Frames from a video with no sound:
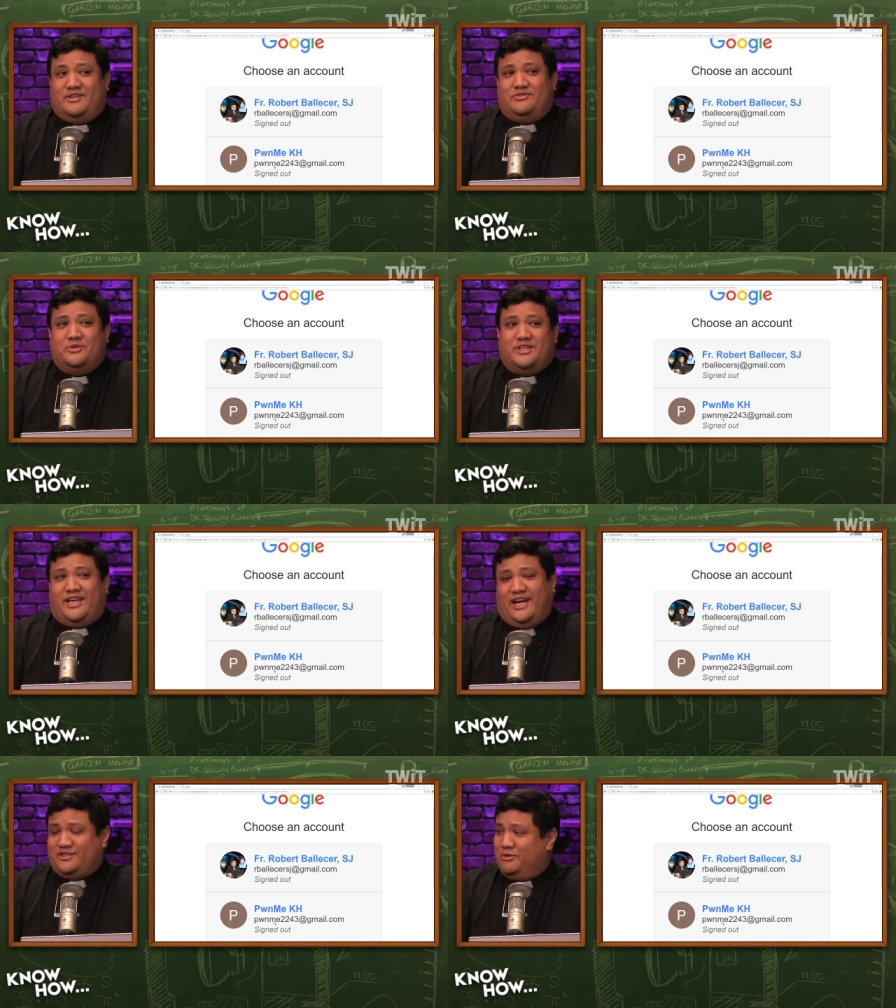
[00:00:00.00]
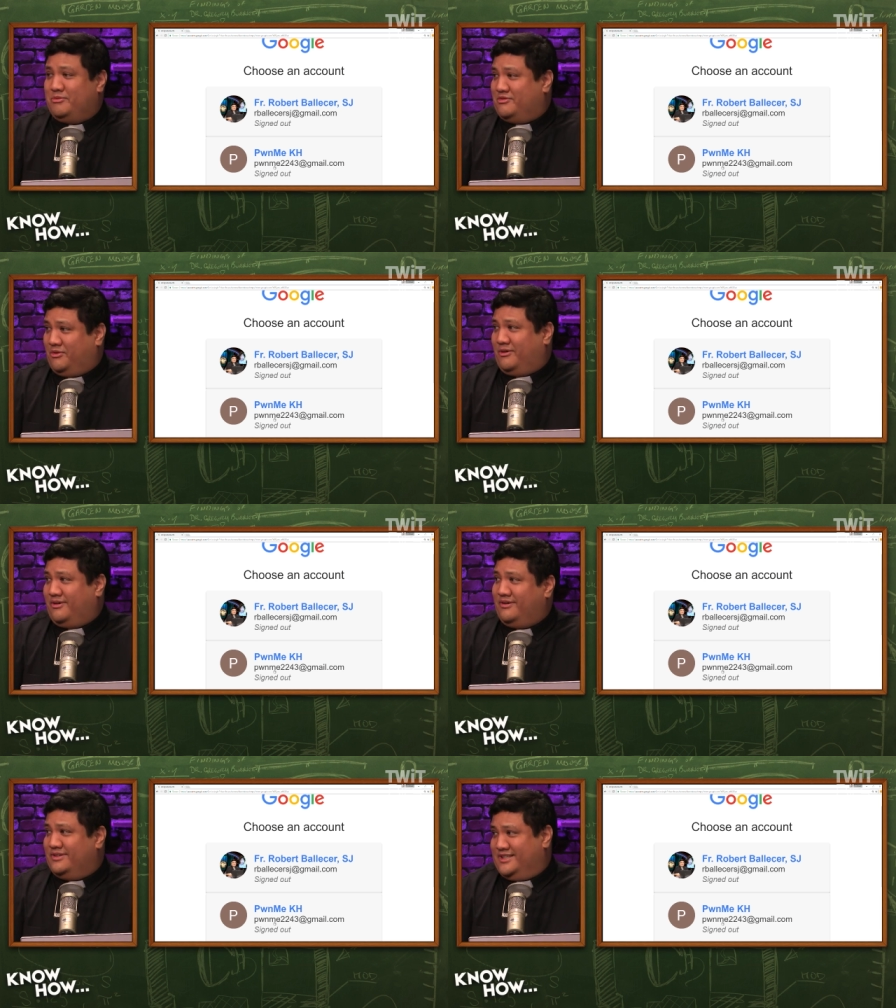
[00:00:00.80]
if you could catch me
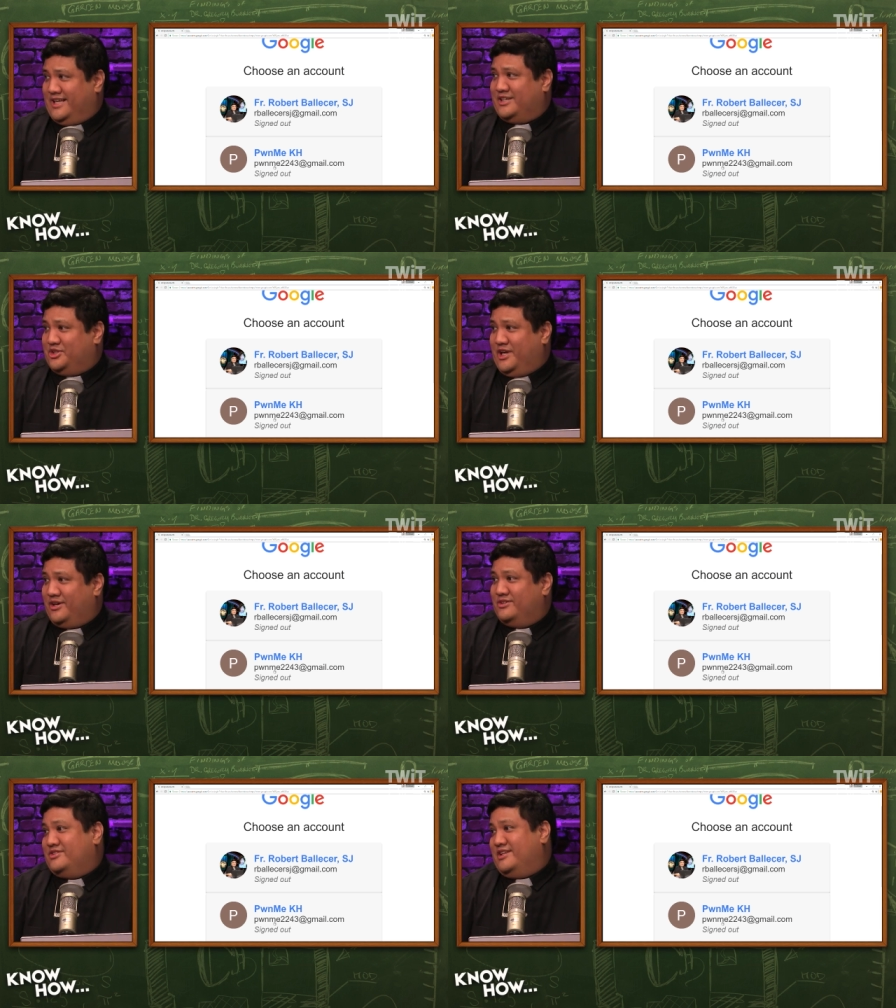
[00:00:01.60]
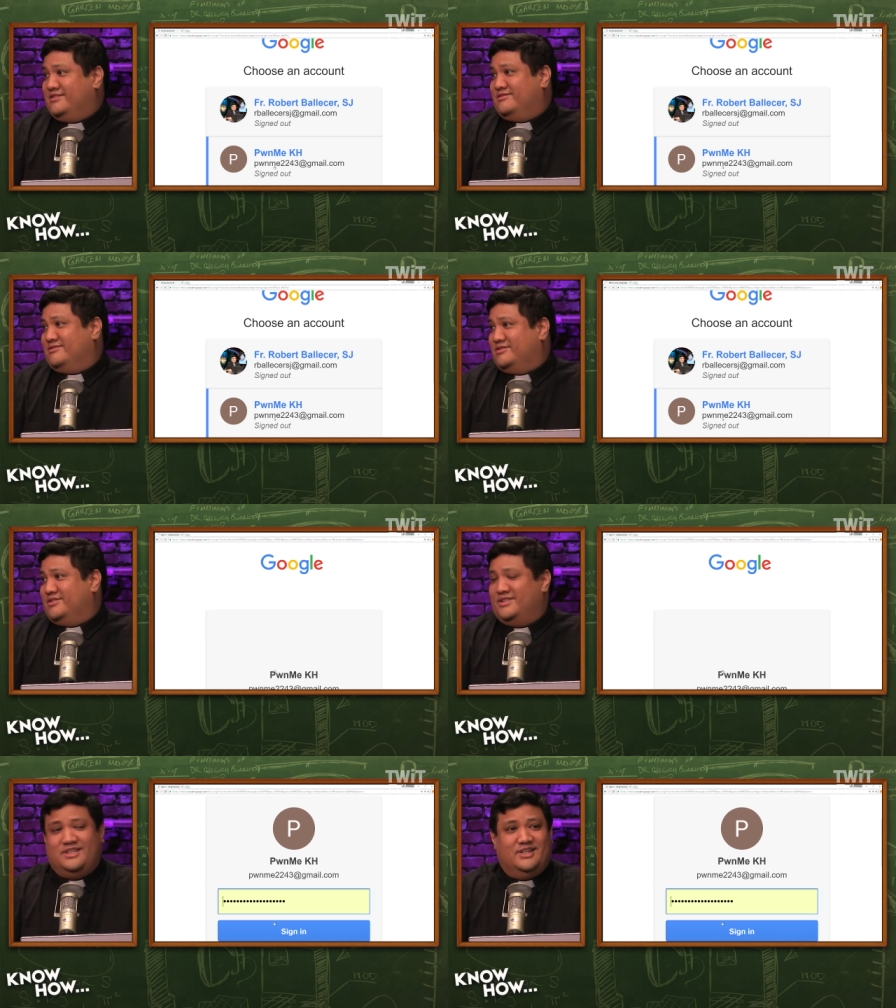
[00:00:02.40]
before this actually airs, then. That's
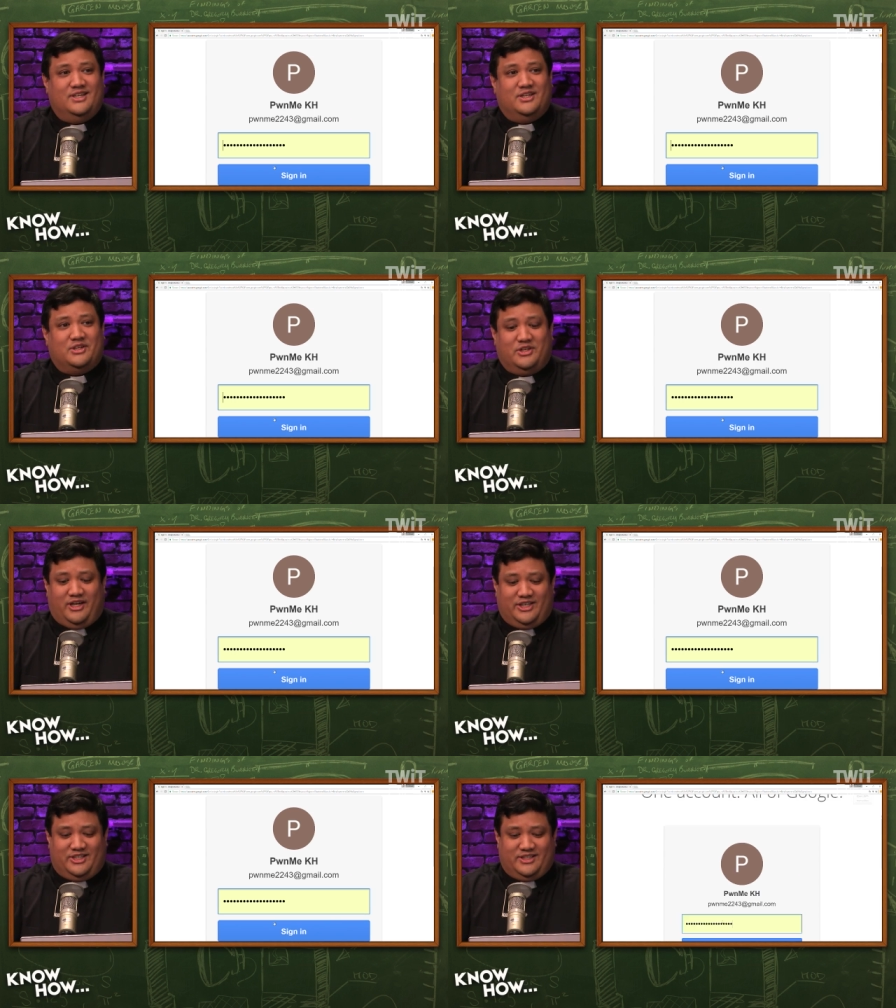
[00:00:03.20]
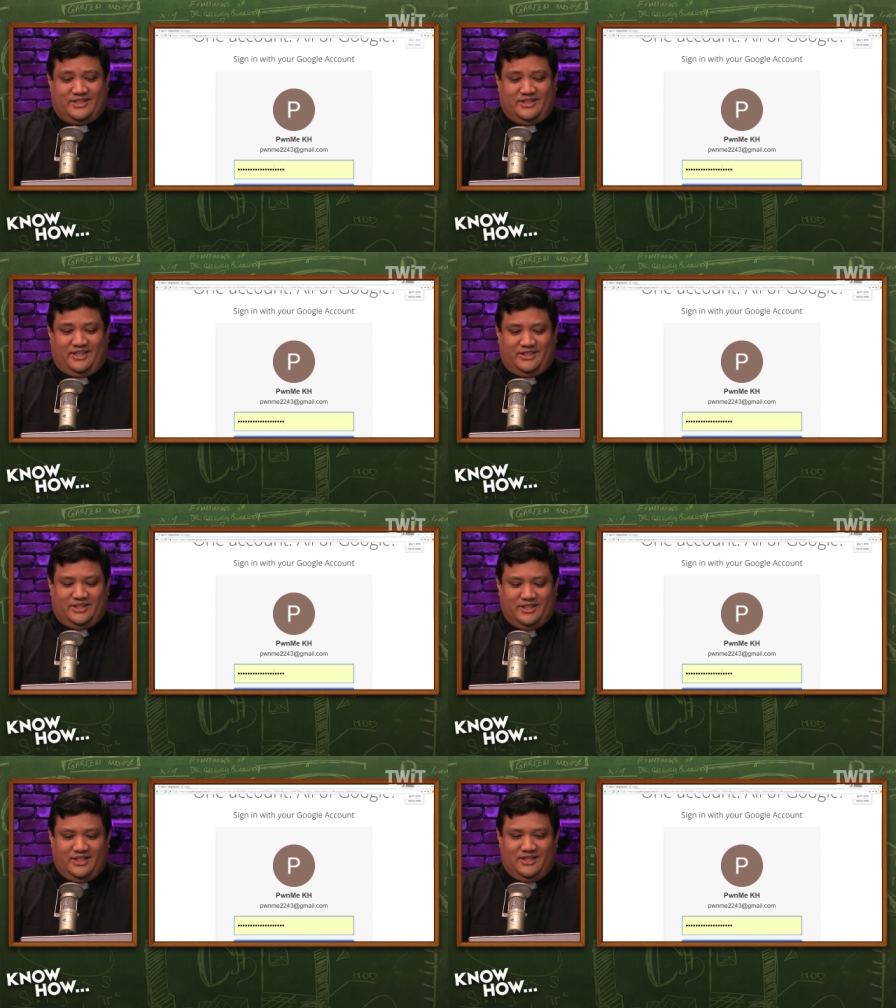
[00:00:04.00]
pretty impressive. Then. Good on you. Yeah. Good on
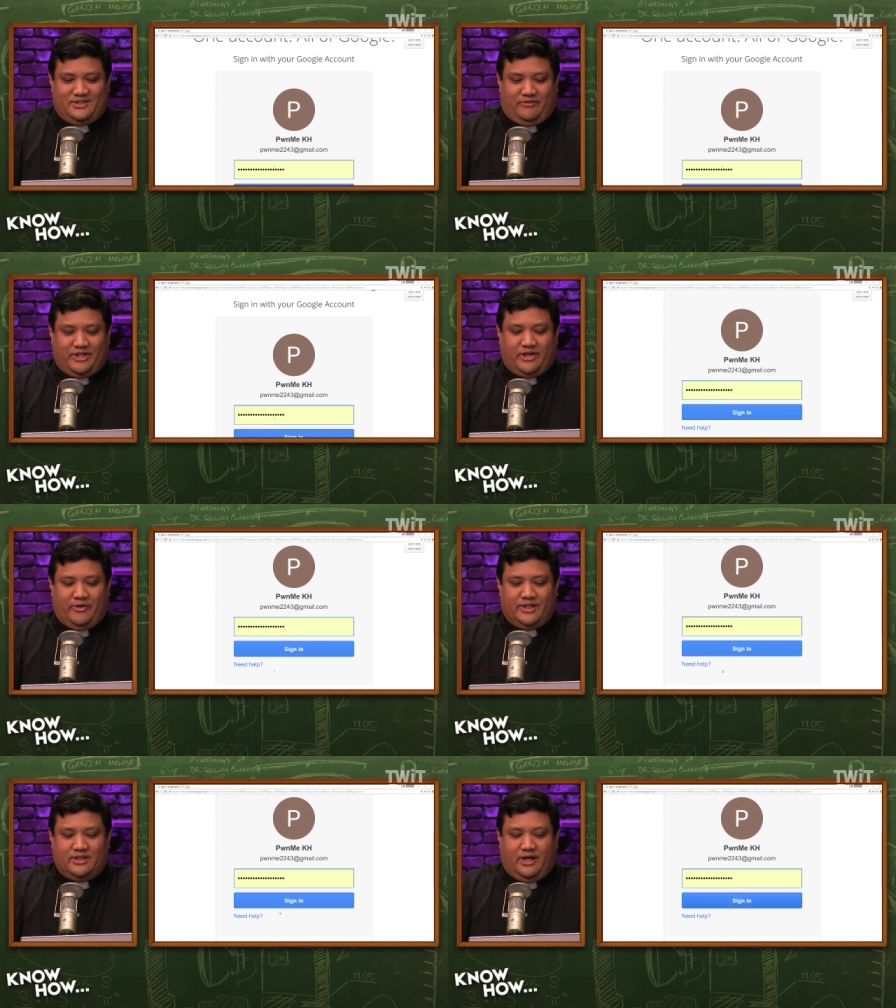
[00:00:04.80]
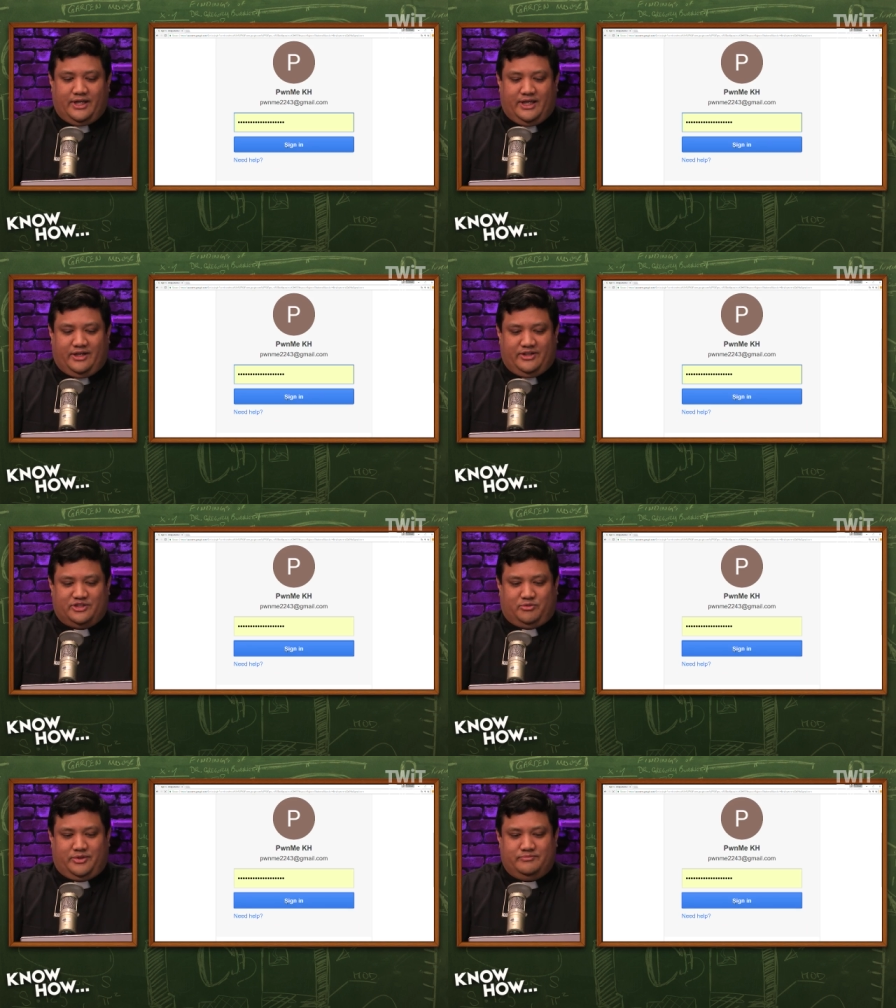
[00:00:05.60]
you. So I'm going to go ahead and log in on
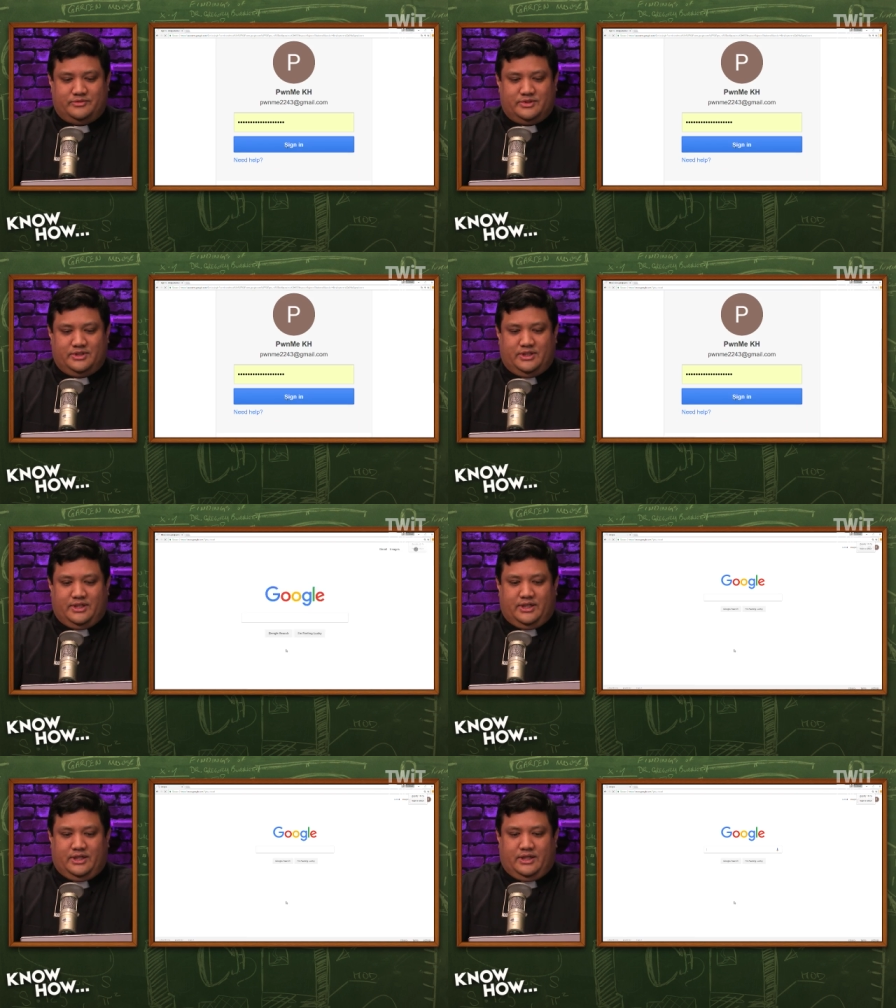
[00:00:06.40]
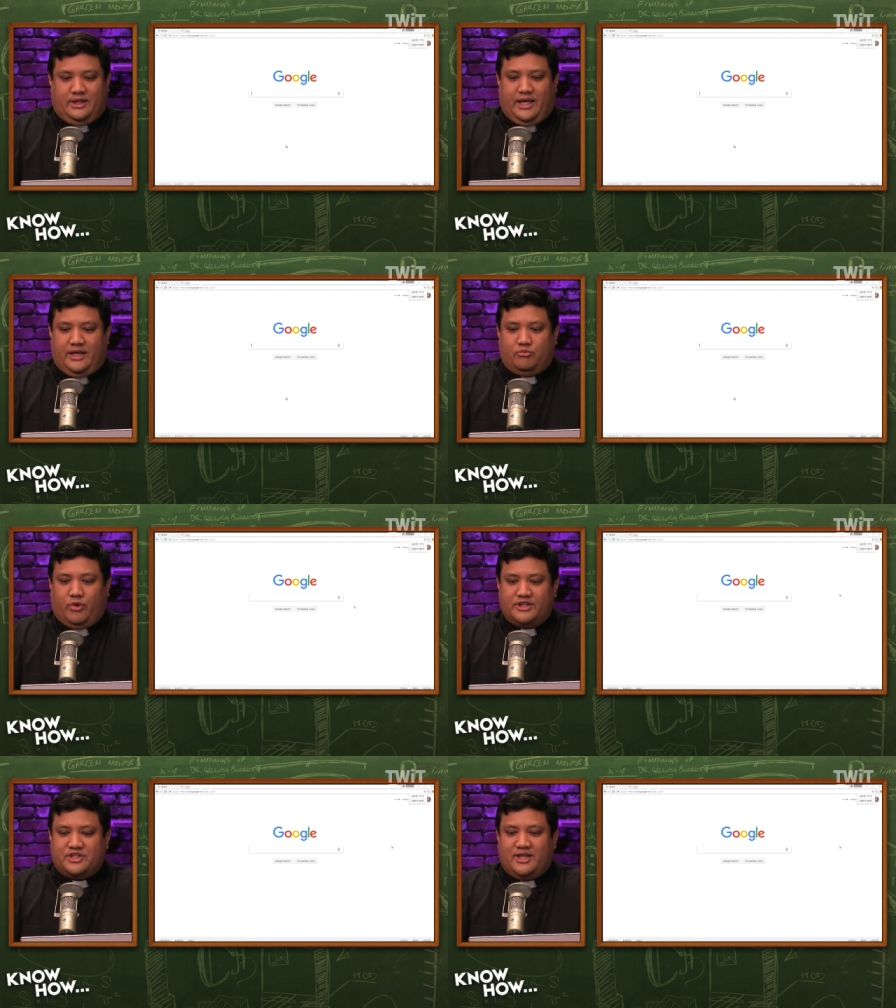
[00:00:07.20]
this one. And
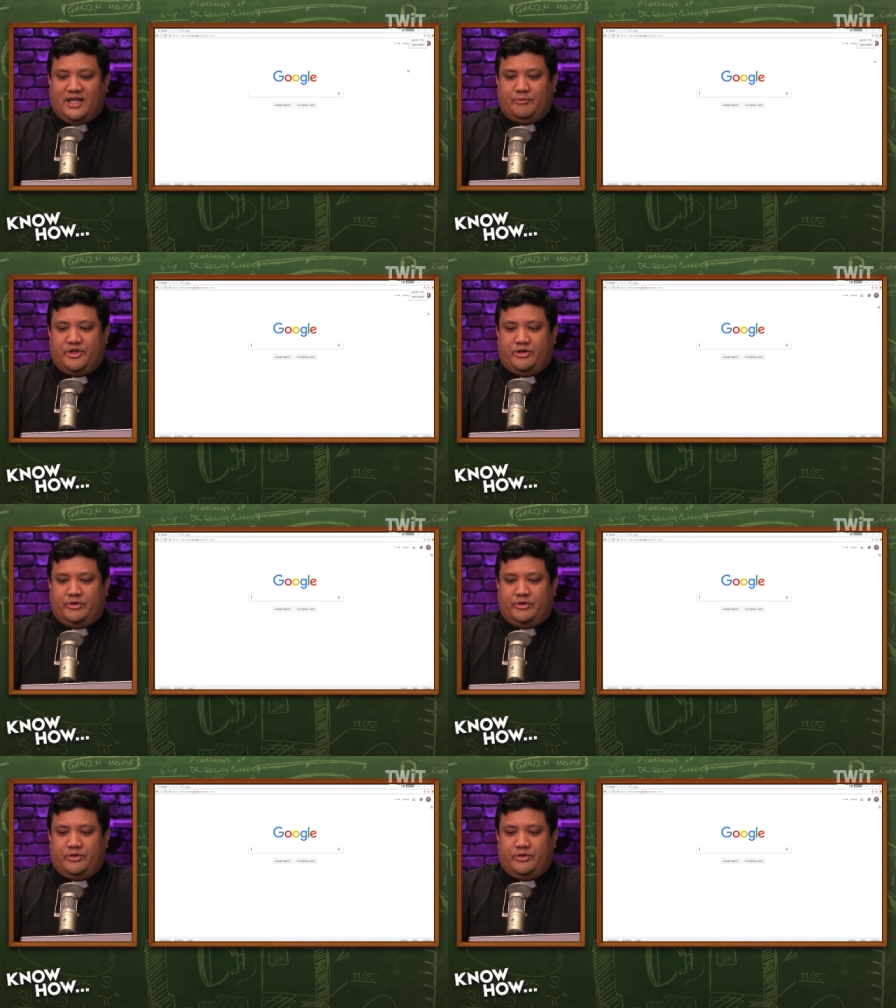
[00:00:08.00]
what it's going to allow me to